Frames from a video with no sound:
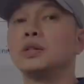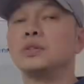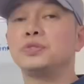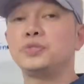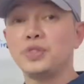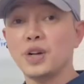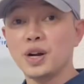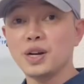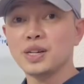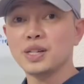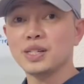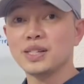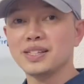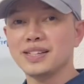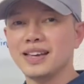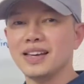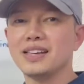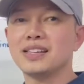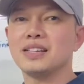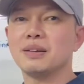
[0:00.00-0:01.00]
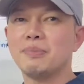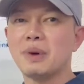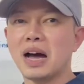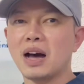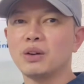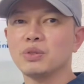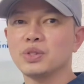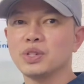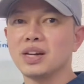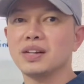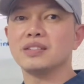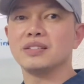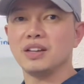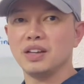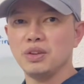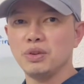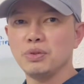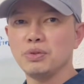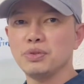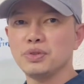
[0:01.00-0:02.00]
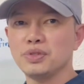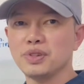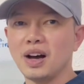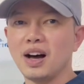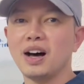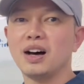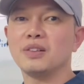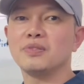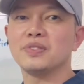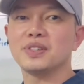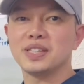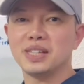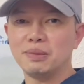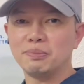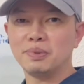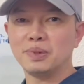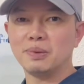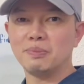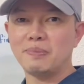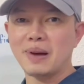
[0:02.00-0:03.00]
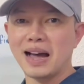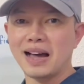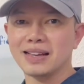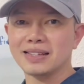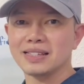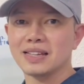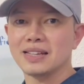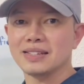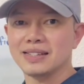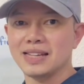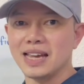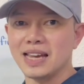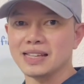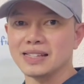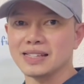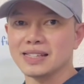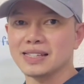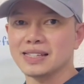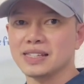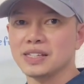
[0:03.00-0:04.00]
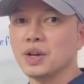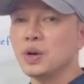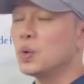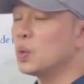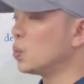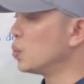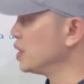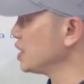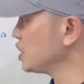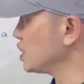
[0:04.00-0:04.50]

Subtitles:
First is about the use of simple past tense, which